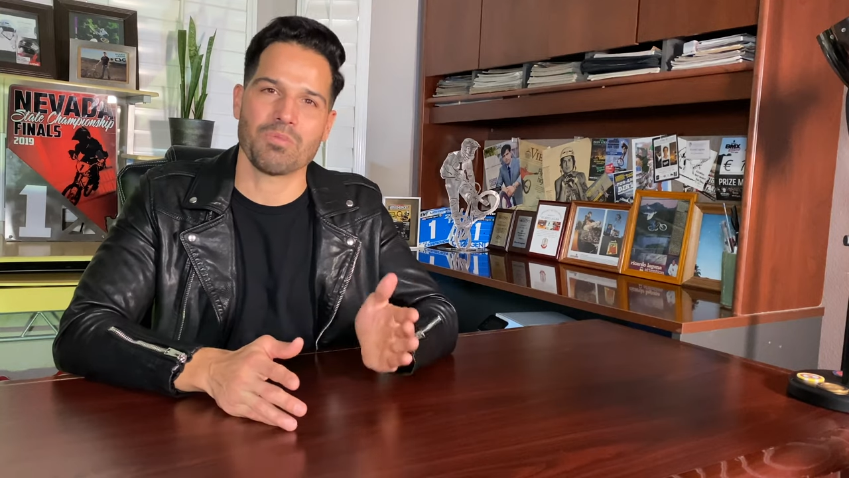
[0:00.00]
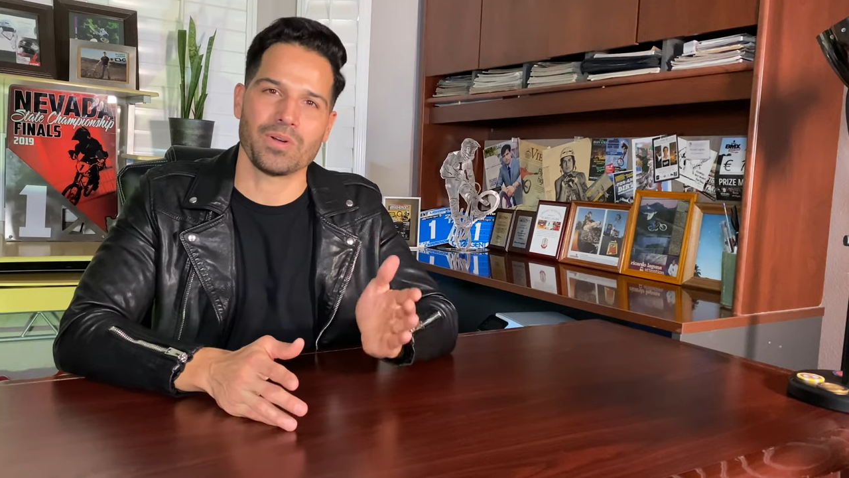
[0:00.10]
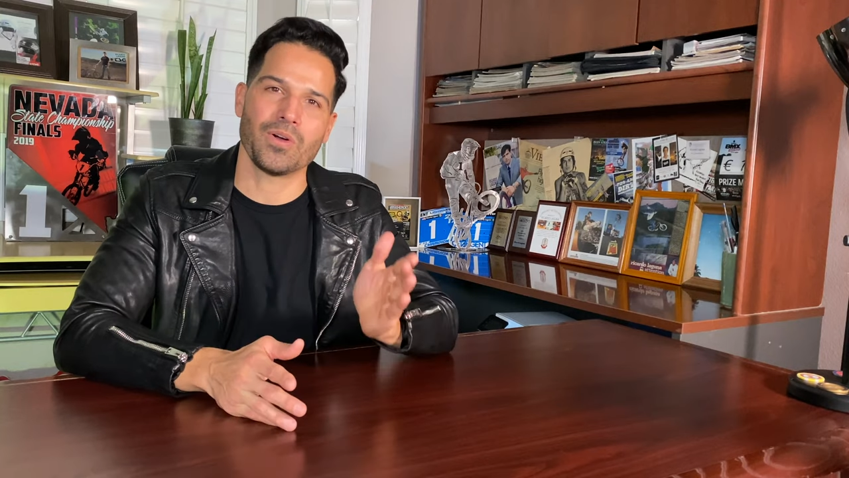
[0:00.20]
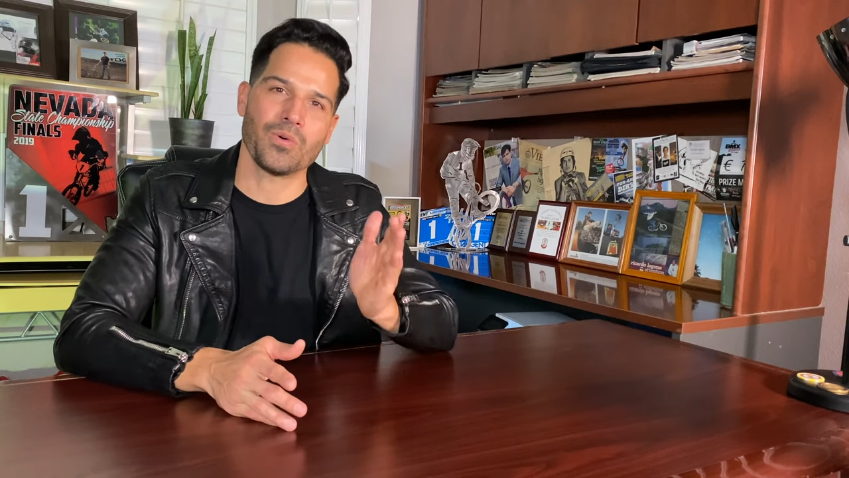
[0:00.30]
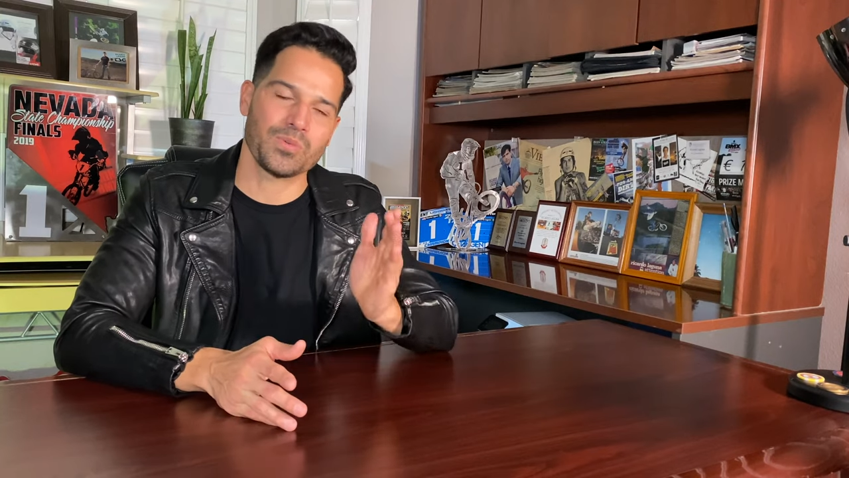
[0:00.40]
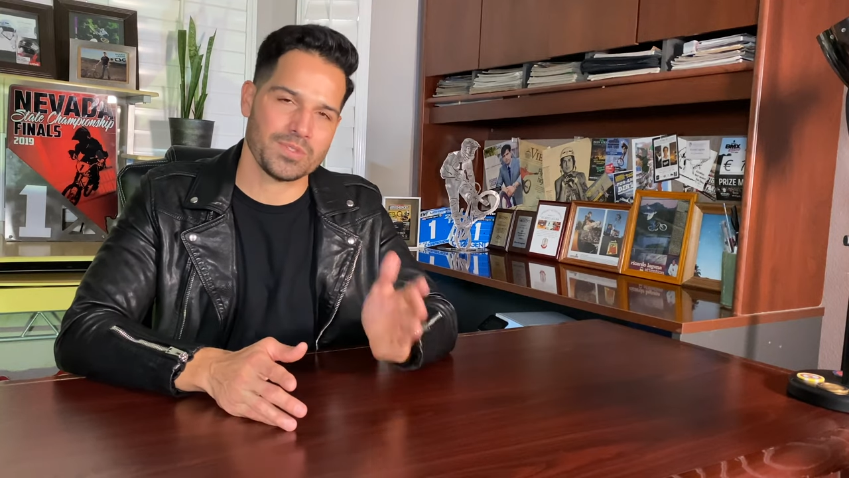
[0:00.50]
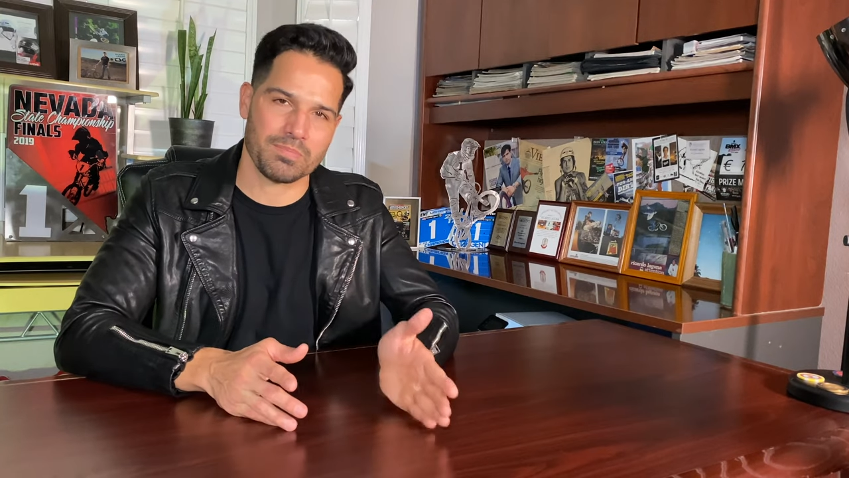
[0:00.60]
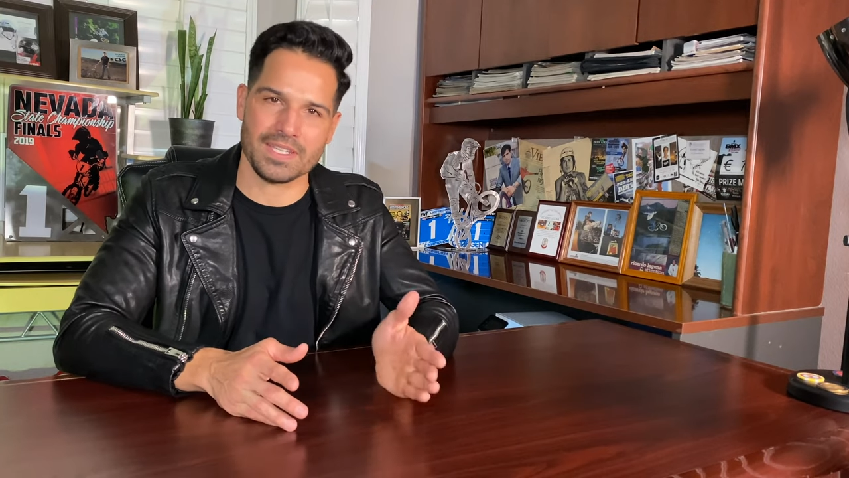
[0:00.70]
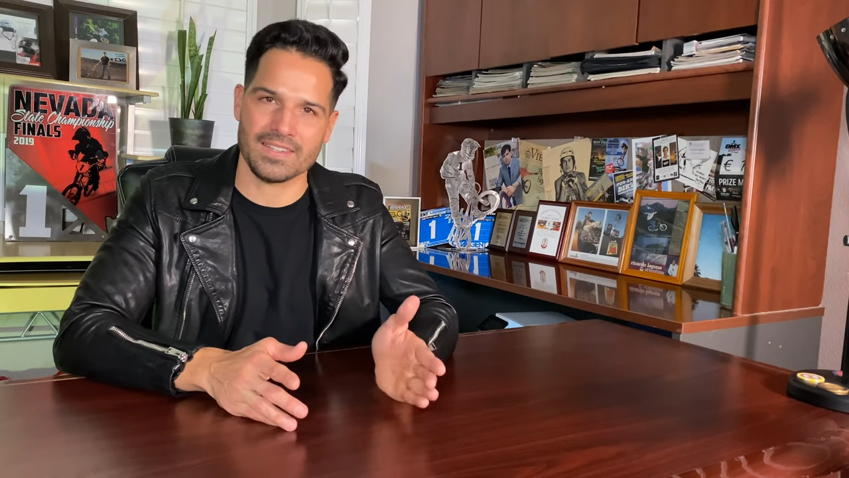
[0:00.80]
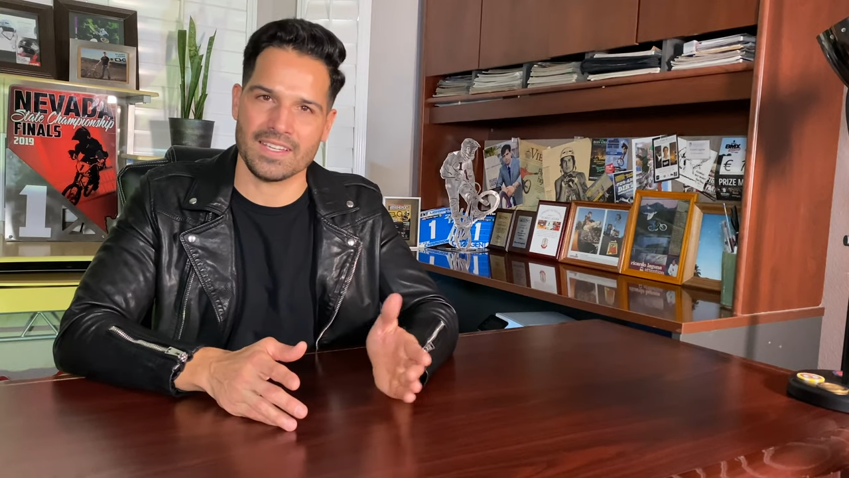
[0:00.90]
would always
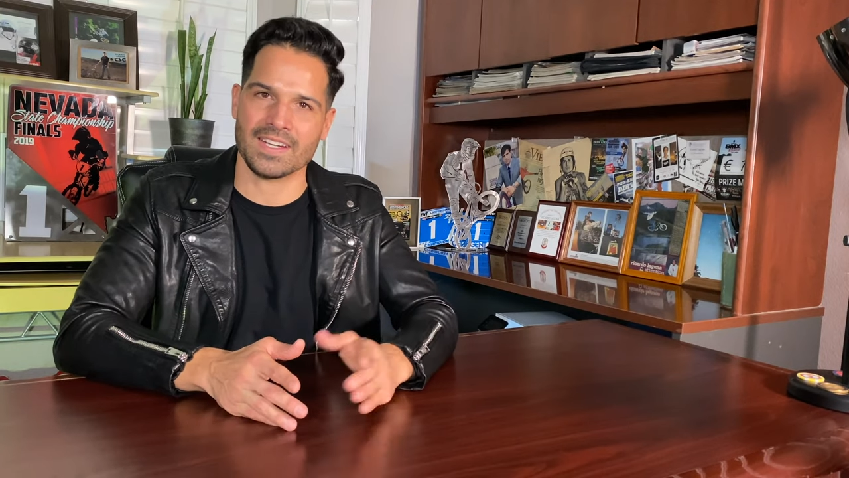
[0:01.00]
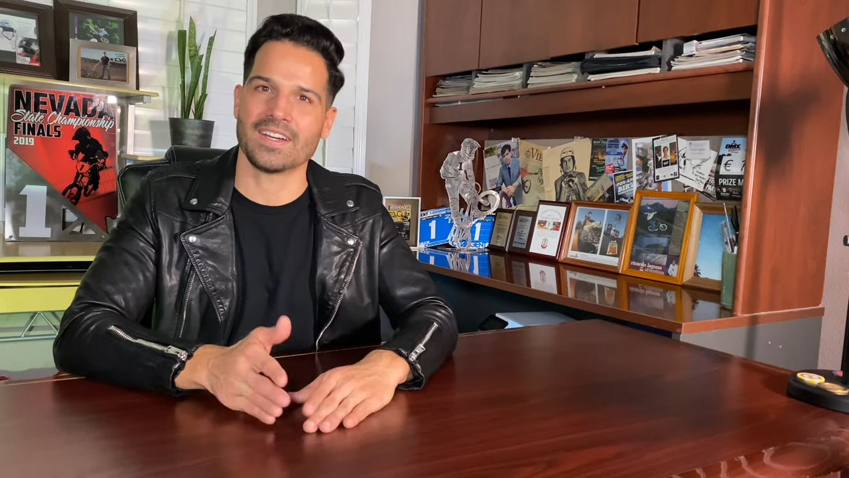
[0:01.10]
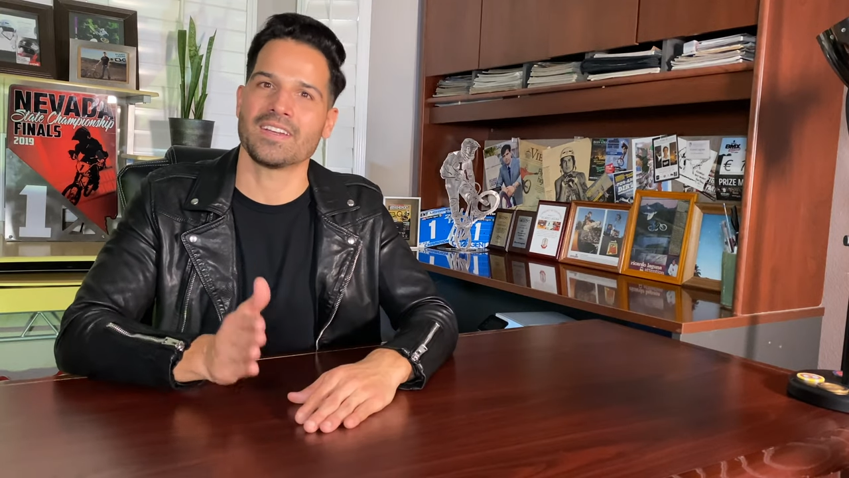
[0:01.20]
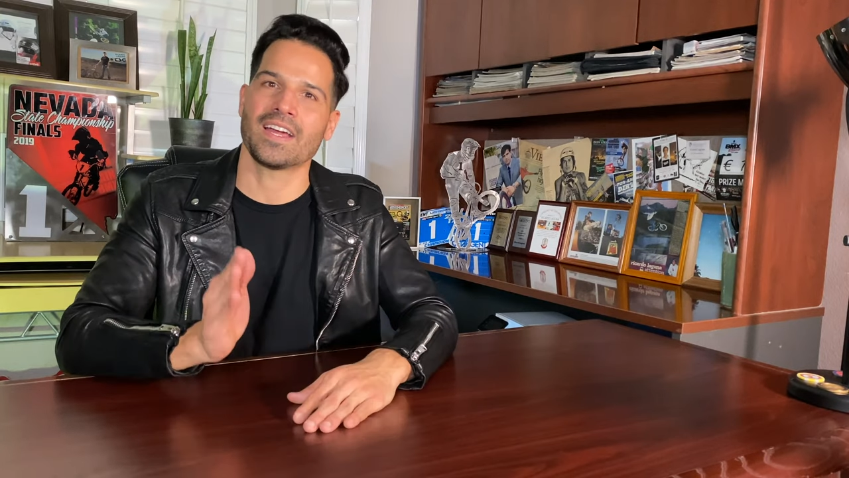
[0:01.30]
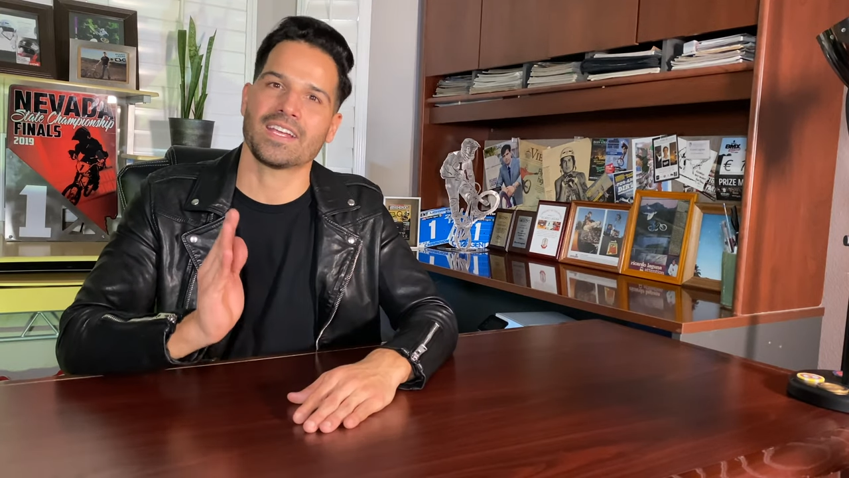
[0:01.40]
be there and I